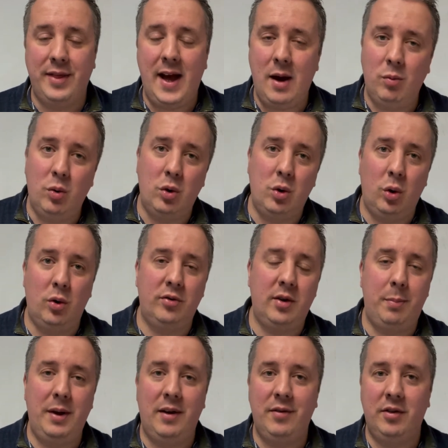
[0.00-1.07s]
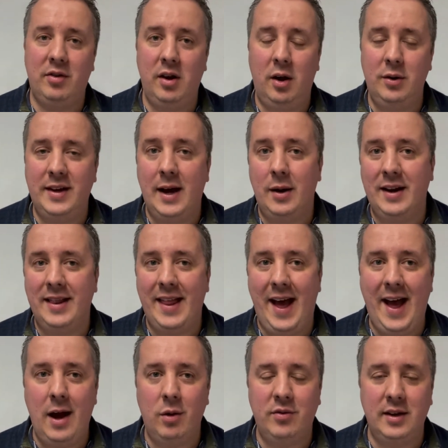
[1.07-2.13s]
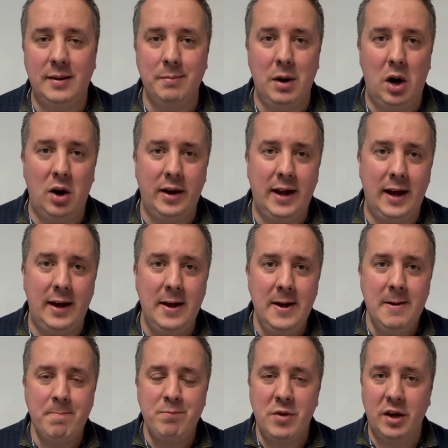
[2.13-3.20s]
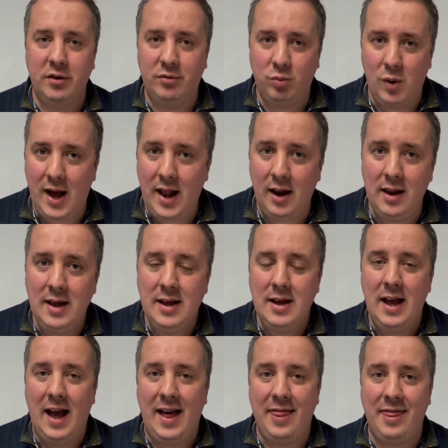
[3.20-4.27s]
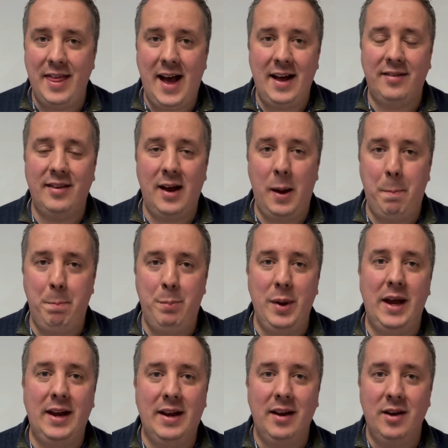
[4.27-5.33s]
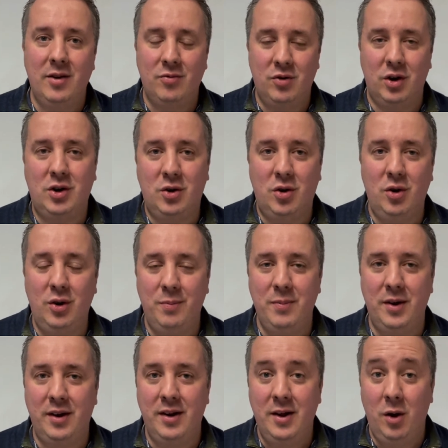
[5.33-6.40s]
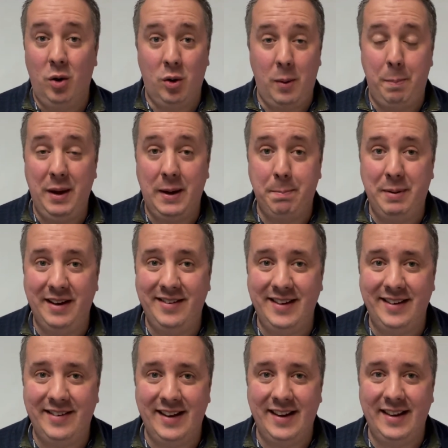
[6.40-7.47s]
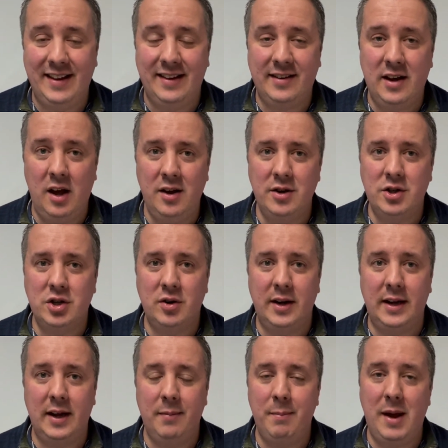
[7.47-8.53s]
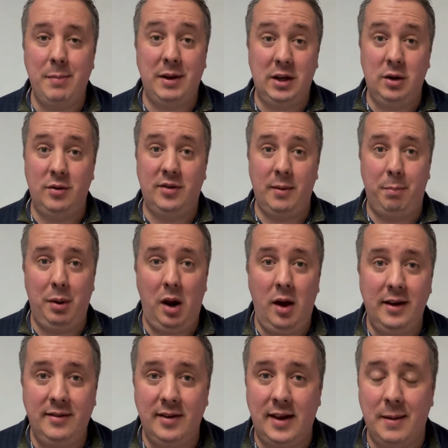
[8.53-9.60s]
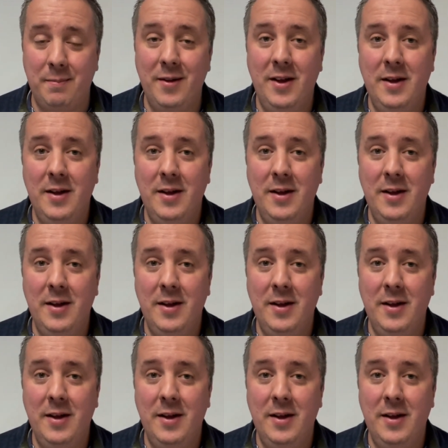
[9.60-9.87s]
That will cause a bit of a slowdown in the housing market as well. And that's a big recruitment or a big business in this country. And maybe you supply to them.